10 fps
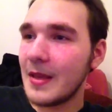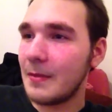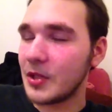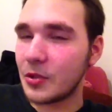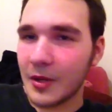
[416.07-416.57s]

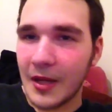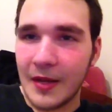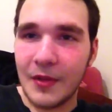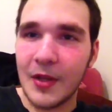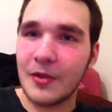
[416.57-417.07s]
Be sure to like the
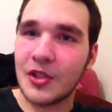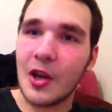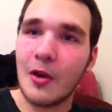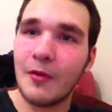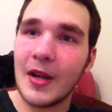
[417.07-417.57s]
video and
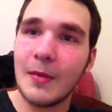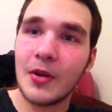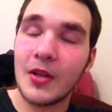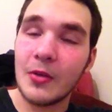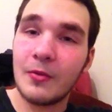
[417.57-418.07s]
share it with
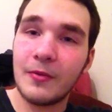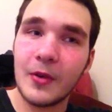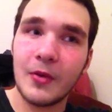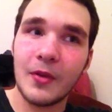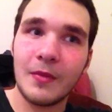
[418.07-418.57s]
anybody you
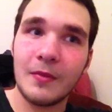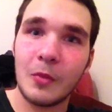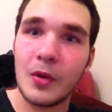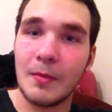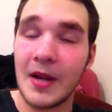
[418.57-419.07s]
feel that
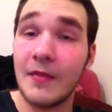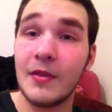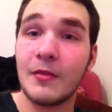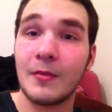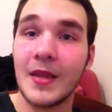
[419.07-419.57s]
would
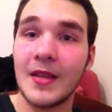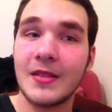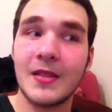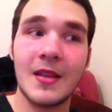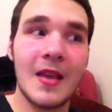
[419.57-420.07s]
benefit from
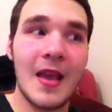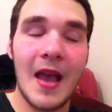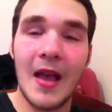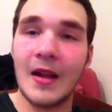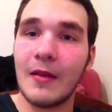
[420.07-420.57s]
this,
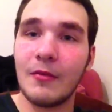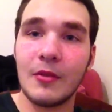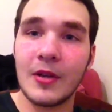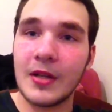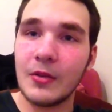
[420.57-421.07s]
and I
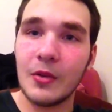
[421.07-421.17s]
really do